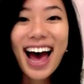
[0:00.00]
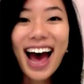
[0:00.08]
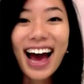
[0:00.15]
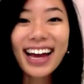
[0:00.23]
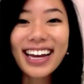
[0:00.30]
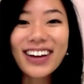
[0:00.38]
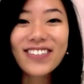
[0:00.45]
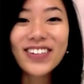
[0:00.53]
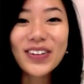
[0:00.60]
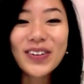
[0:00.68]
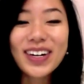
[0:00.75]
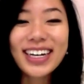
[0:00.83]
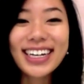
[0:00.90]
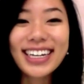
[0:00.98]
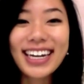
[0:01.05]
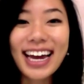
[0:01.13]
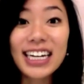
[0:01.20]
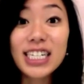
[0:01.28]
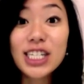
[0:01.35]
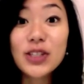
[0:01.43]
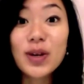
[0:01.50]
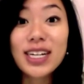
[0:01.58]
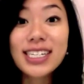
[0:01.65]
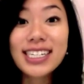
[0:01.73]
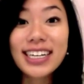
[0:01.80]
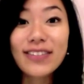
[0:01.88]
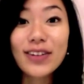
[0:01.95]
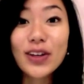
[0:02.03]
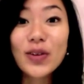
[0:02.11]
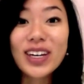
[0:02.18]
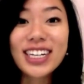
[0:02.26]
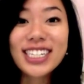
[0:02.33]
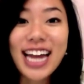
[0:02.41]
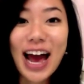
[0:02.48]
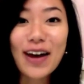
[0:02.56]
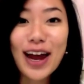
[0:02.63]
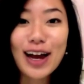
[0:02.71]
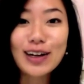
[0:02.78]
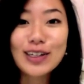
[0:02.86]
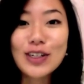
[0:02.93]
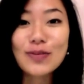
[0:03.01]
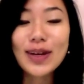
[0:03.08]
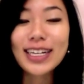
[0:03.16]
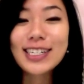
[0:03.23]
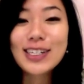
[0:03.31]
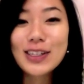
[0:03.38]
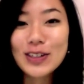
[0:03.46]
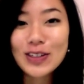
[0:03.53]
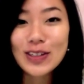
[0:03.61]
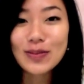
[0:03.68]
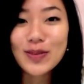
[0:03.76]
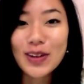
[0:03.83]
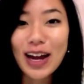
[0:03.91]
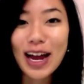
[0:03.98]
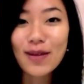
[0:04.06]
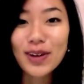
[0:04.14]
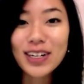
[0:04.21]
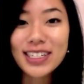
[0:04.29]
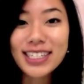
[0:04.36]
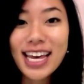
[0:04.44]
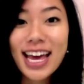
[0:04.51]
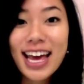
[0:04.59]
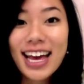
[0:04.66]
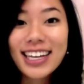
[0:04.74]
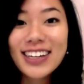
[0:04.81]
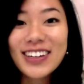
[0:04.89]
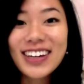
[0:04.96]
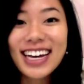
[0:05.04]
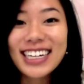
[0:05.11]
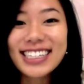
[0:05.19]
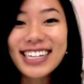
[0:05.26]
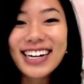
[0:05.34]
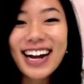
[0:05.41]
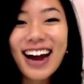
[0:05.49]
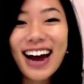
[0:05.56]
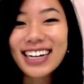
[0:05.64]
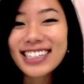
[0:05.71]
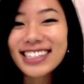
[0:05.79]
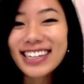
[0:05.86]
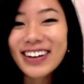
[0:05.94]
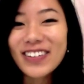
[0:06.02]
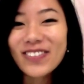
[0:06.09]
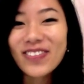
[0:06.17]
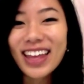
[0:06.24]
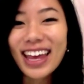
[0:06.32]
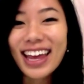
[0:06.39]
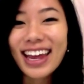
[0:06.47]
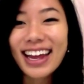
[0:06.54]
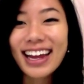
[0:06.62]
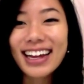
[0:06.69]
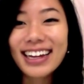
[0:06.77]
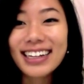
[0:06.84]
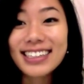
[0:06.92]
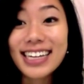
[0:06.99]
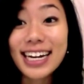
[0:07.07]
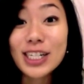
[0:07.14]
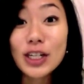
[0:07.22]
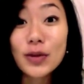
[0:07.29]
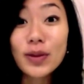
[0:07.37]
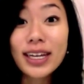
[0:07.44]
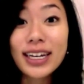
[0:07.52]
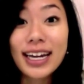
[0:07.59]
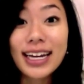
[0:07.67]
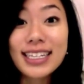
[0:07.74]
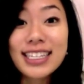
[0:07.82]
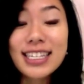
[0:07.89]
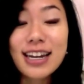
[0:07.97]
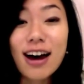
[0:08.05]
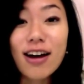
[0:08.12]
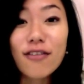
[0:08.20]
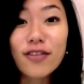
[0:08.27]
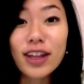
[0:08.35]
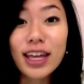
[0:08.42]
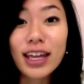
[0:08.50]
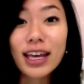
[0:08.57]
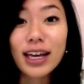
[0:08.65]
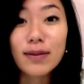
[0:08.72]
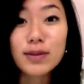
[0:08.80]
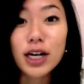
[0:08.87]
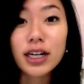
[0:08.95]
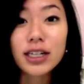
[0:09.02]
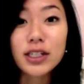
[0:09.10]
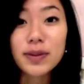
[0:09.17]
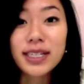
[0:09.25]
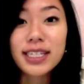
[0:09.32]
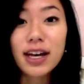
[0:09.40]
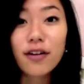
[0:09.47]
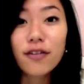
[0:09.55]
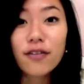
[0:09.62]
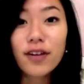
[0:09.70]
Hi everyone, I just wanted to give a quick shout out to my 2 subscribers. You guys are awesome, and it's actually really nice not feeling like I'm talking to myself.